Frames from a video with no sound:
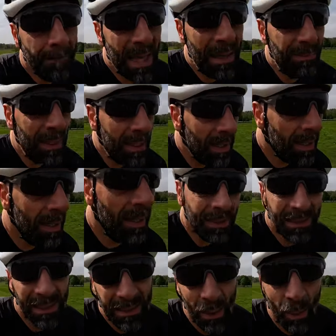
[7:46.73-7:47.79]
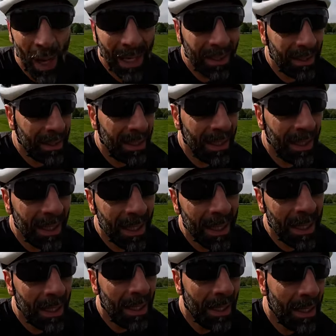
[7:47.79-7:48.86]
maybe this is the one
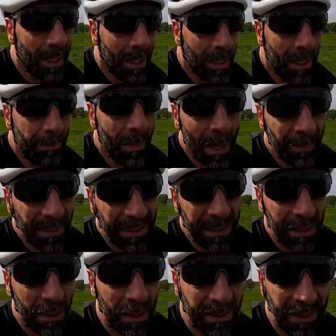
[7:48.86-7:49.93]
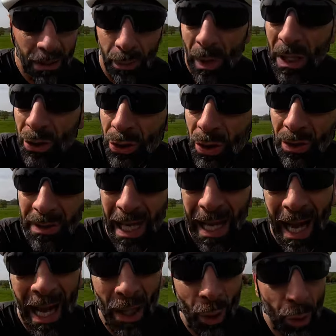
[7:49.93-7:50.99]
in my particular situation
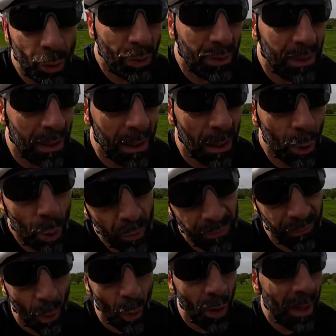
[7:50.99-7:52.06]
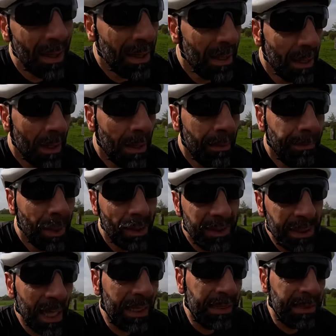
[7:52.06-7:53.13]
that I could look for.
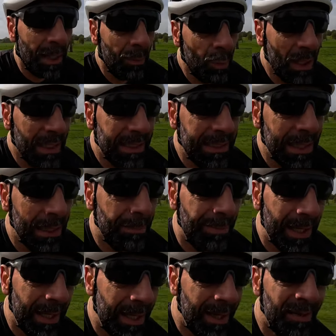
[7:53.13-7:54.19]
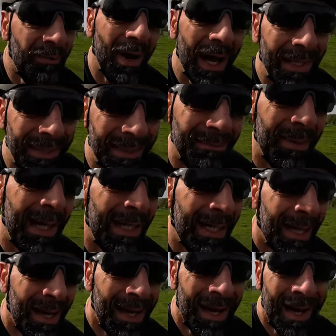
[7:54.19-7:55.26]
Because yes, I will still be riding my
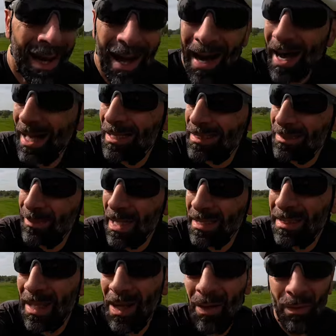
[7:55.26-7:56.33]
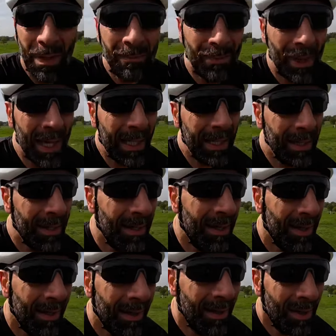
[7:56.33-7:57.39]
Ultimate rim brake,
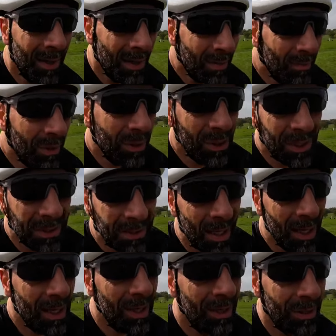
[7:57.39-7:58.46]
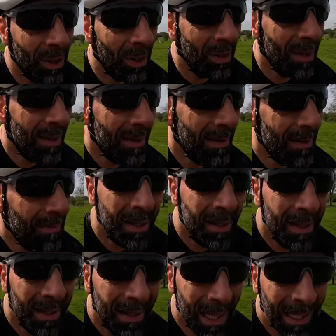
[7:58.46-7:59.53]
which is, you know,
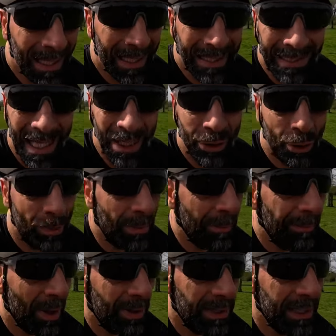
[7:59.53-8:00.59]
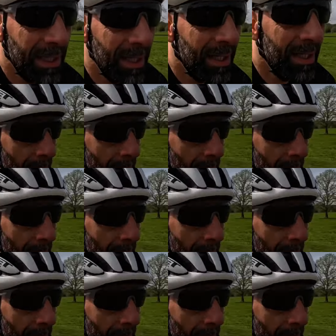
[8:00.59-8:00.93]
like an extension of my body.